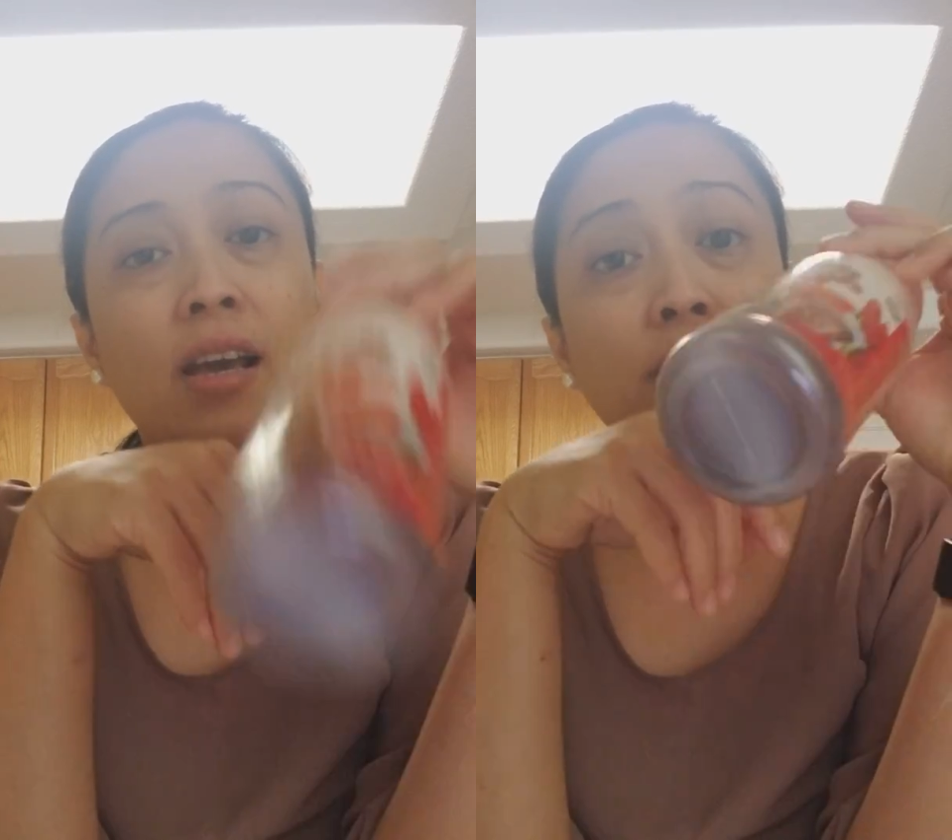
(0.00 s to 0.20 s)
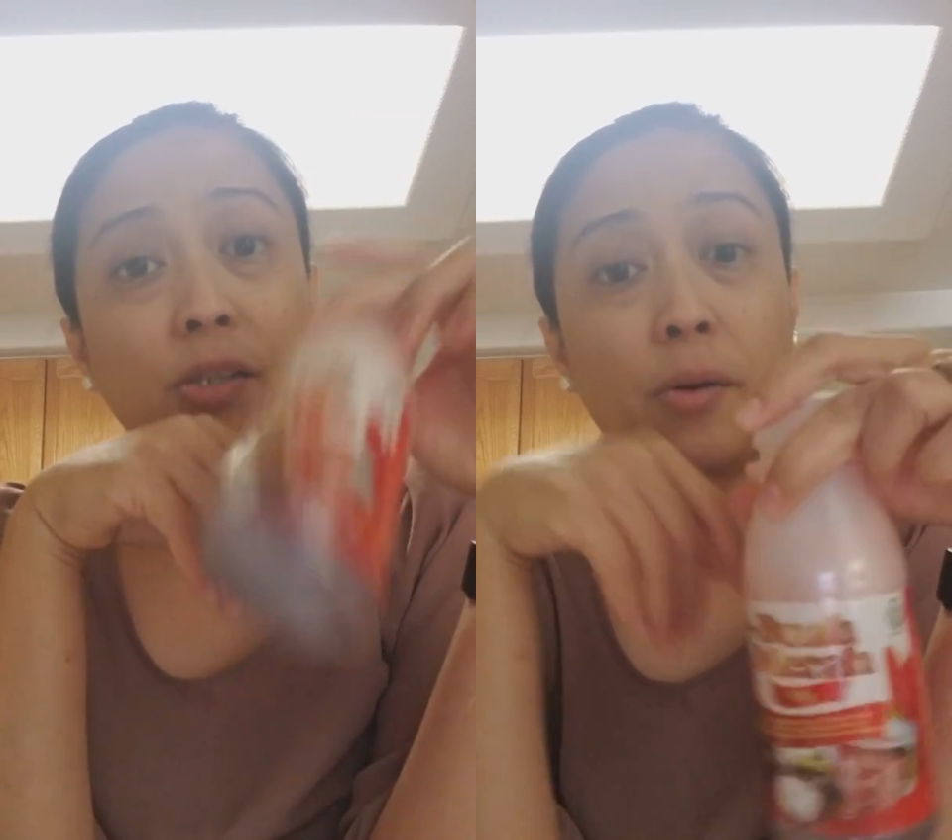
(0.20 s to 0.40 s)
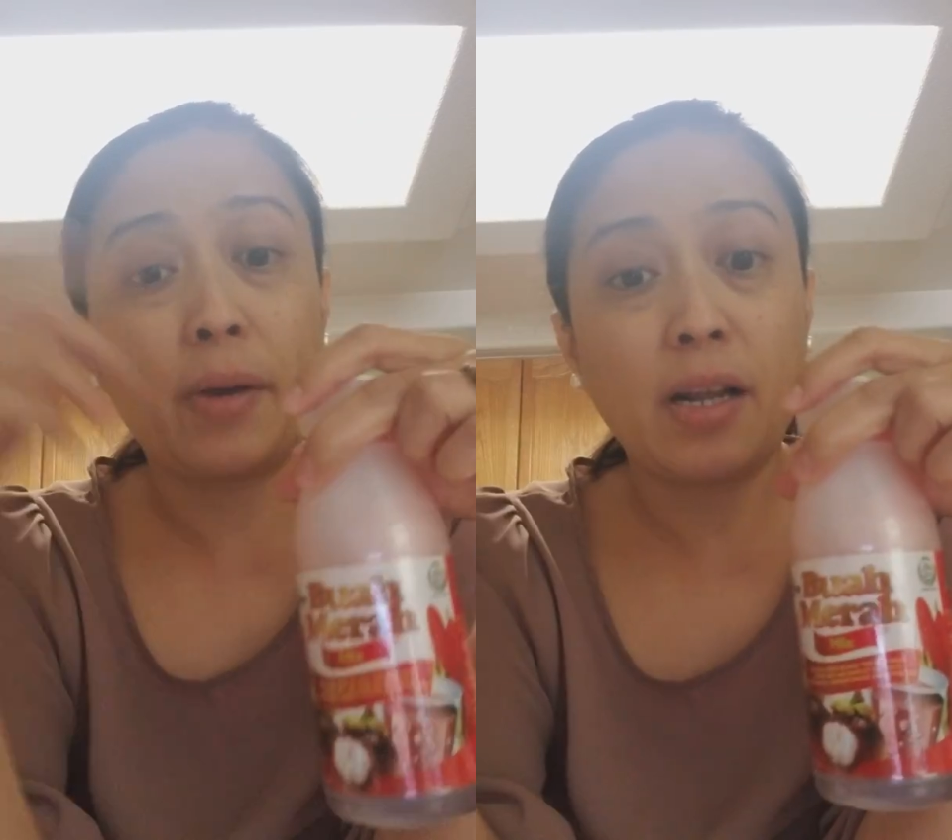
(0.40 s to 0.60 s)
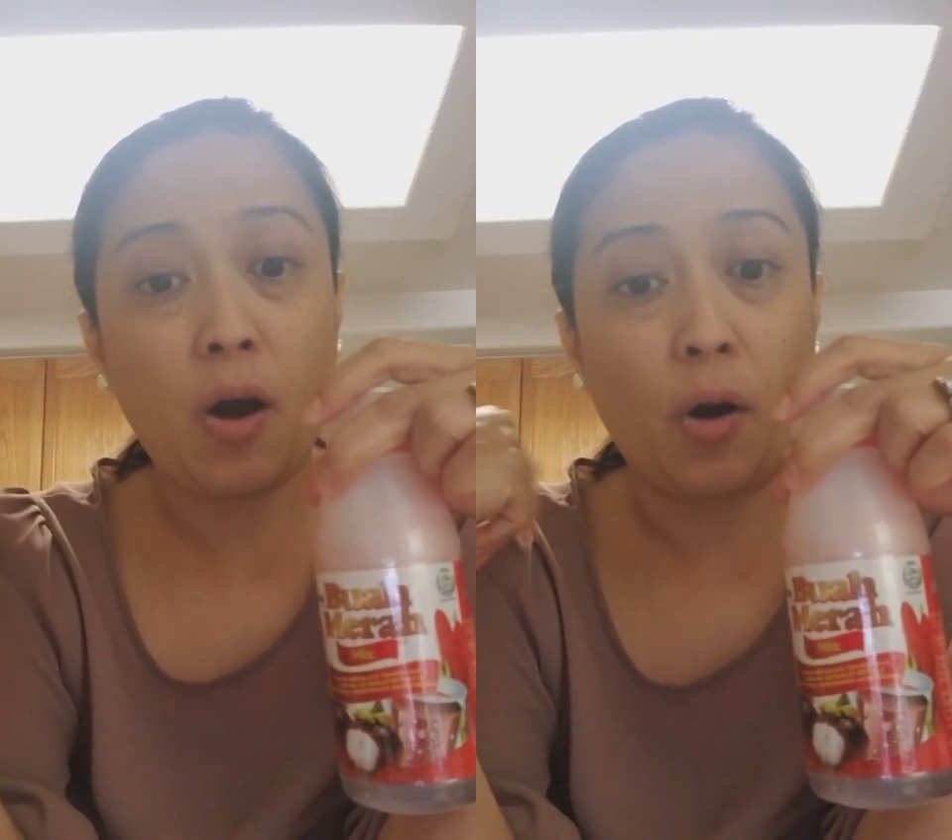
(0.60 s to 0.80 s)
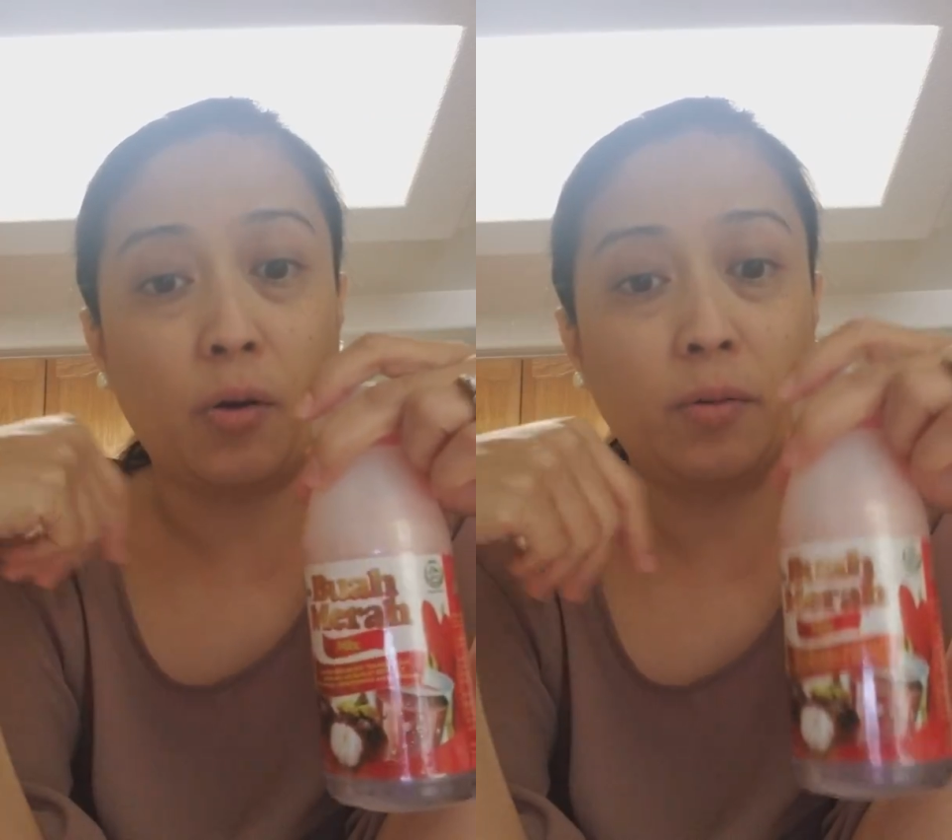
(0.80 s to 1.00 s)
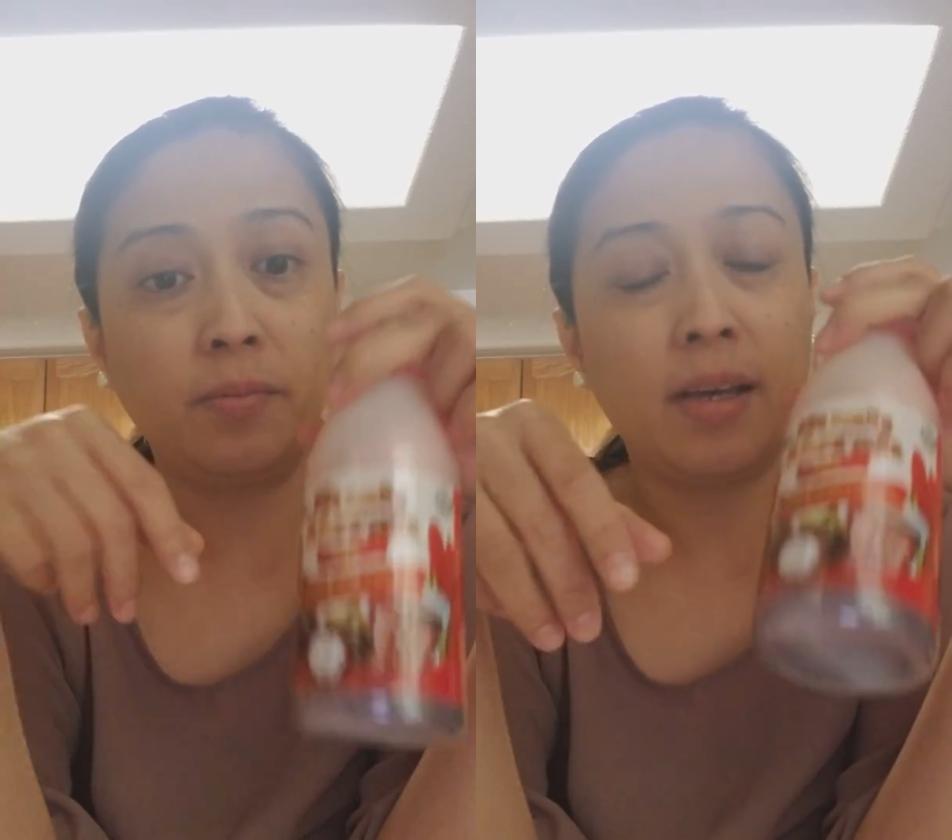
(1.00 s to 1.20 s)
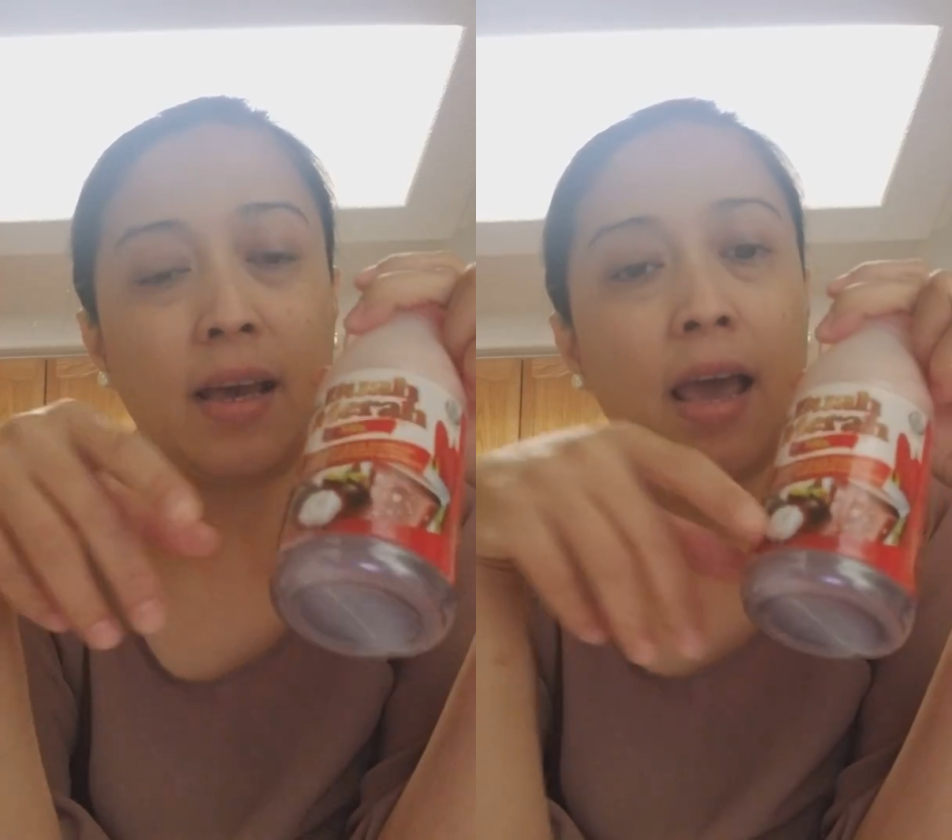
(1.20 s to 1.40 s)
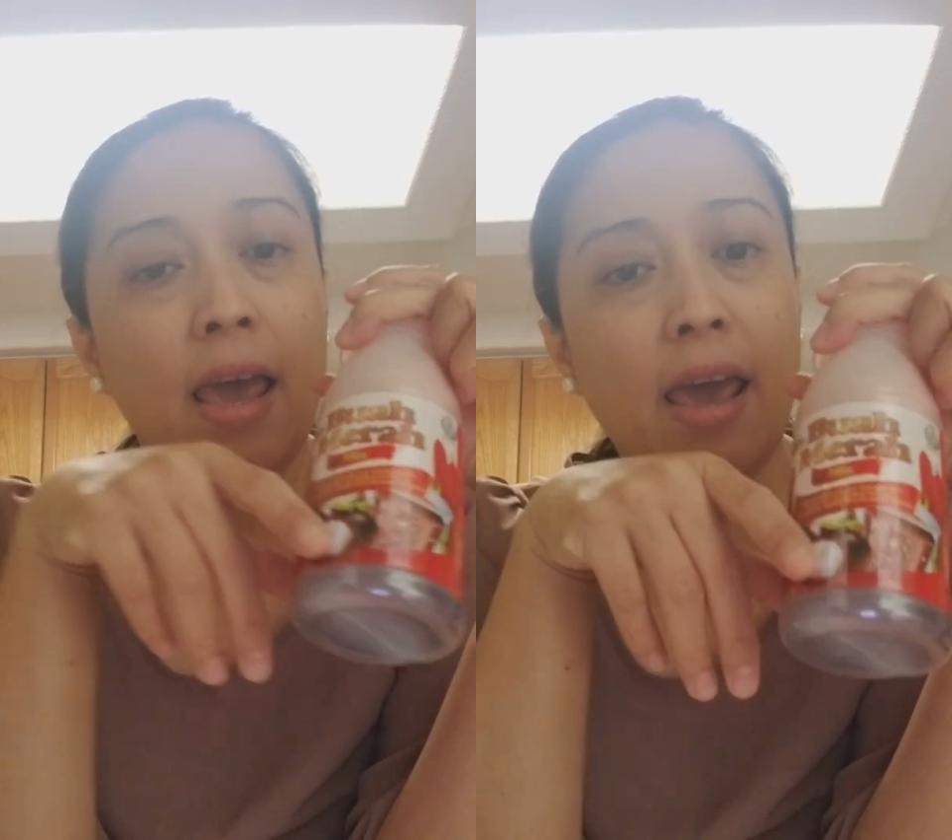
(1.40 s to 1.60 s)
So I went home
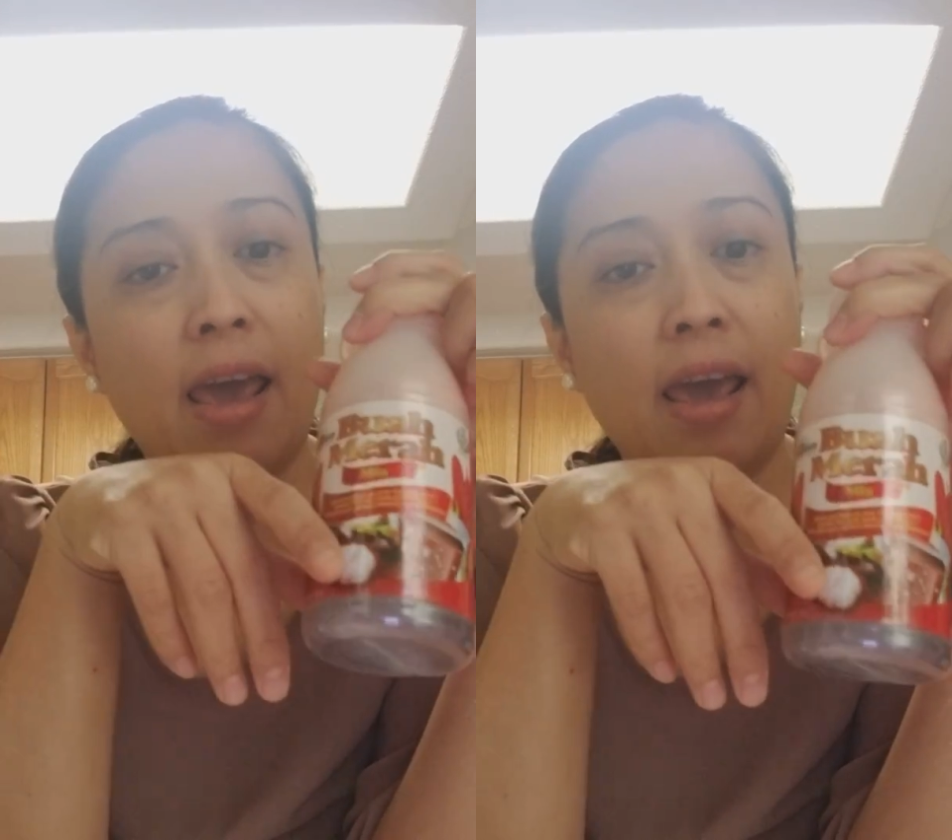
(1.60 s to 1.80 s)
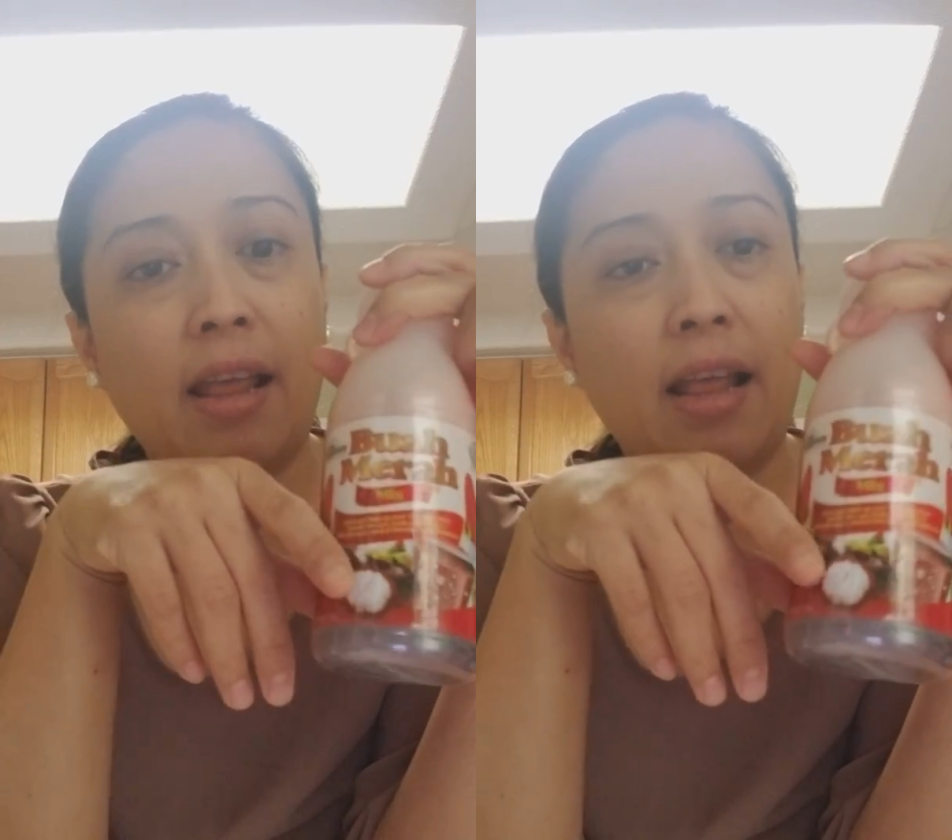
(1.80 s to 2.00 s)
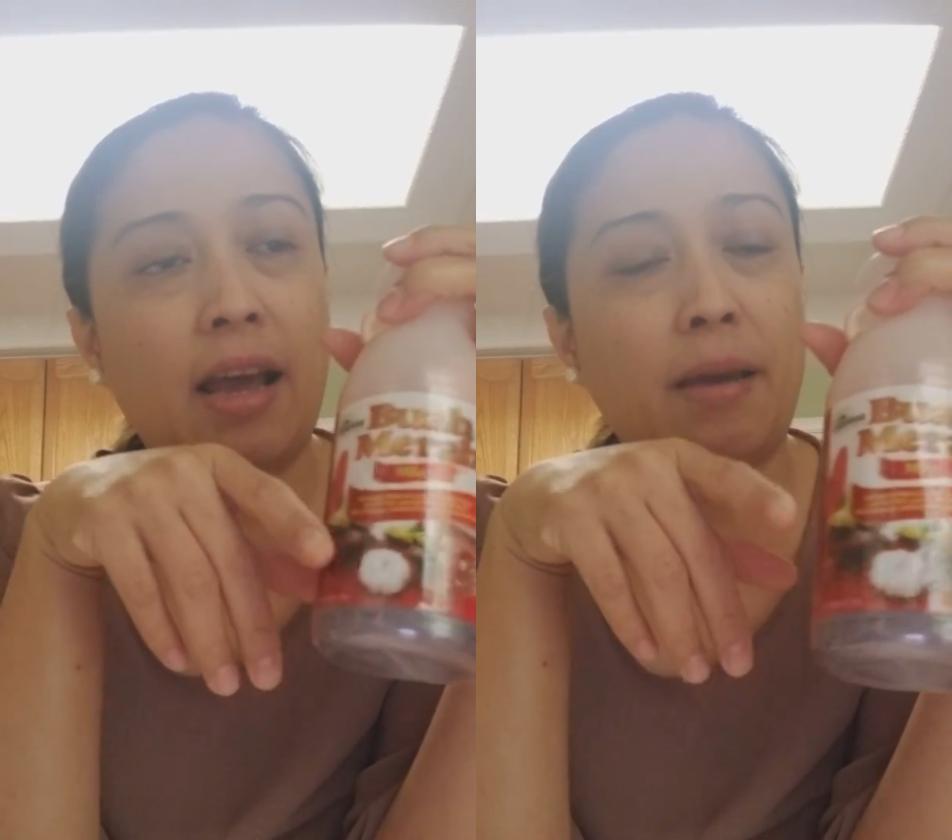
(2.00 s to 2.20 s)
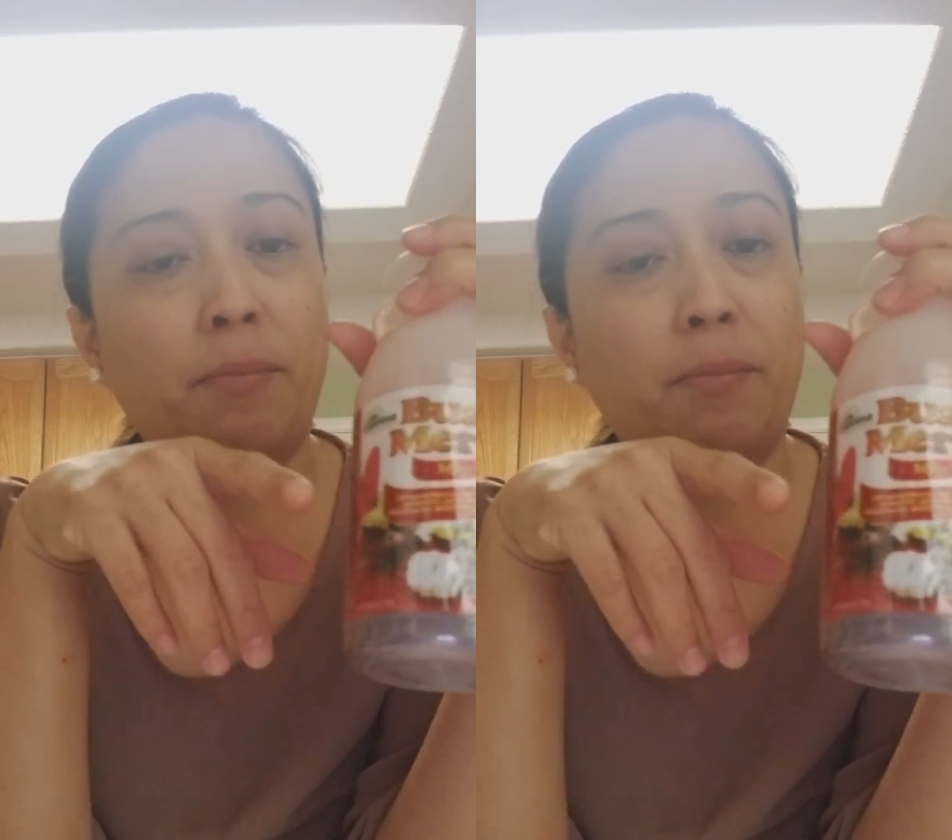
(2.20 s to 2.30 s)
and I